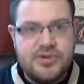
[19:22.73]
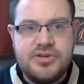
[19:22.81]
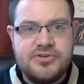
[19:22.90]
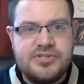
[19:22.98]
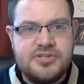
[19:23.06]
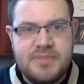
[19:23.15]

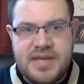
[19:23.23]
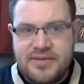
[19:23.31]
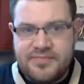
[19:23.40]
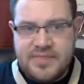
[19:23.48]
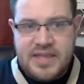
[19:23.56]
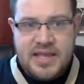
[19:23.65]
used to
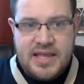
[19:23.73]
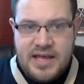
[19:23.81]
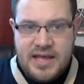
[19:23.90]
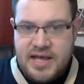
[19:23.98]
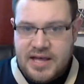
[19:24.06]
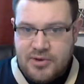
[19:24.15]
being
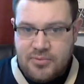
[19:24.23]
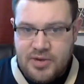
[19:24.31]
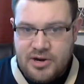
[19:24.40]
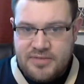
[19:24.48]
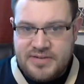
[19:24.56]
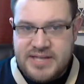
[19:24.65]
a
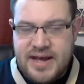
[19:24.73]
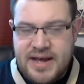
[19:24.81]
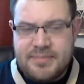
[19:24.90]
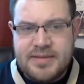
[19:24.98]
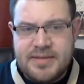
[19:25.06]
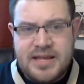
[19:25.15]
winner every
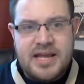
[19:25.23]
time.